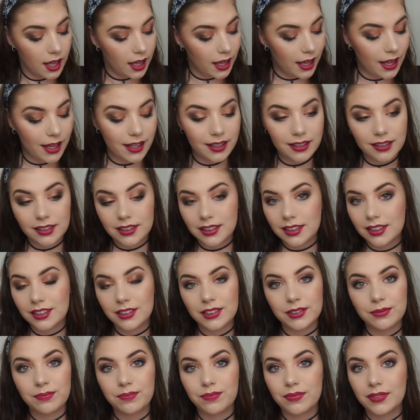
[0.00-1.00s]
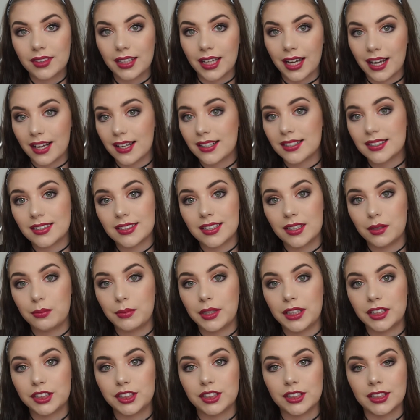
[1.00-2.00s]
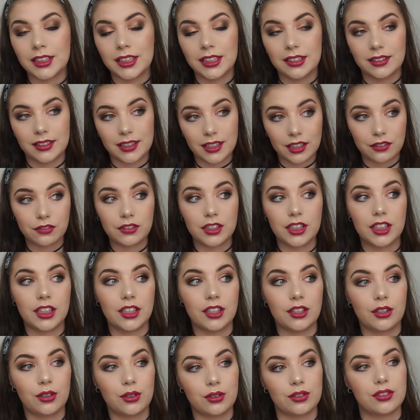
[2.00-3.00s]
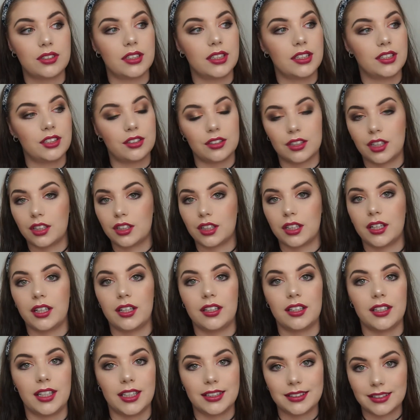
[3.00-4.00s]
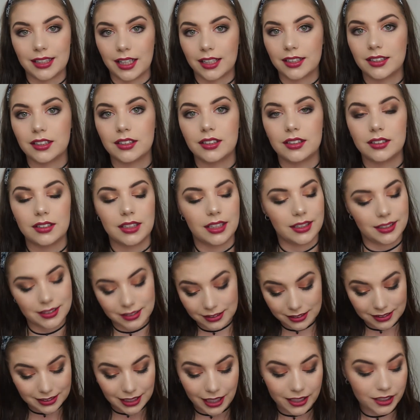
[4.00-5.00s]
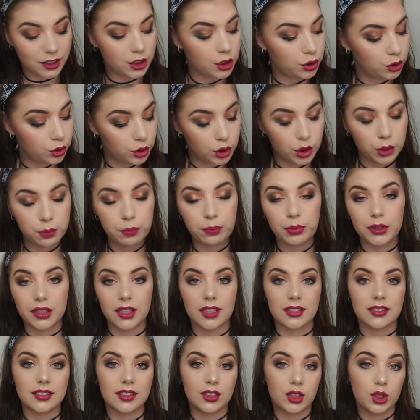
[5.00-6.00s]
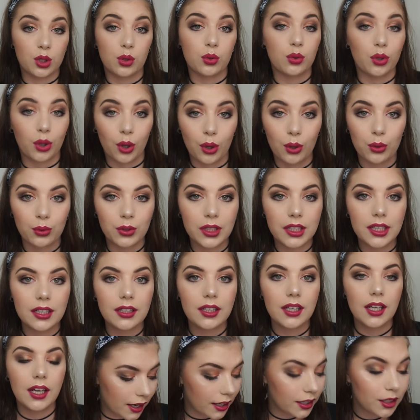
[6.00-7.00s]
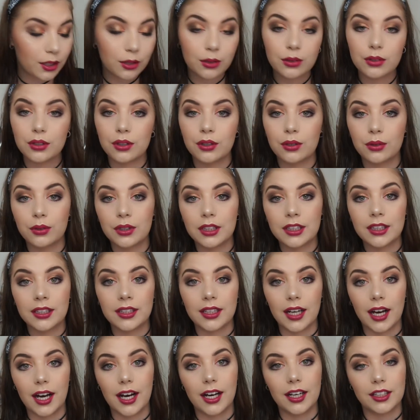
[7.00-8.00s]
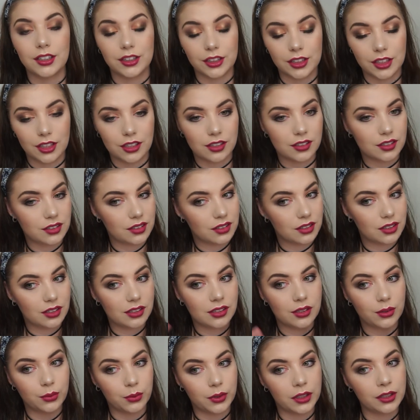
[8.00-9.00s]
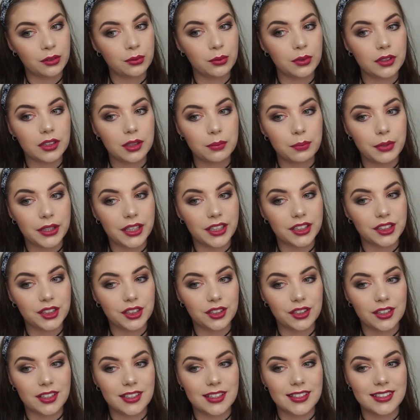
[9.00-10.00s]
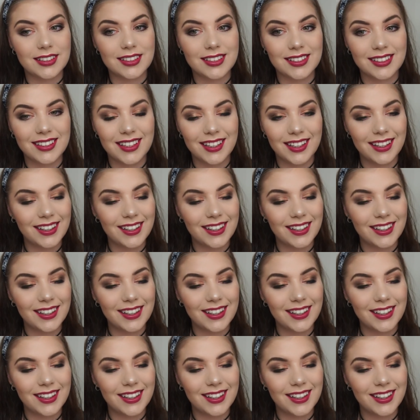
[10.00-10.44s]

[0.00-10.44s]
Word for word: and as they mentioned in their videos, it's not an uh, exact, exact dupe because they don't own it. I don't own it, I just went with the pictures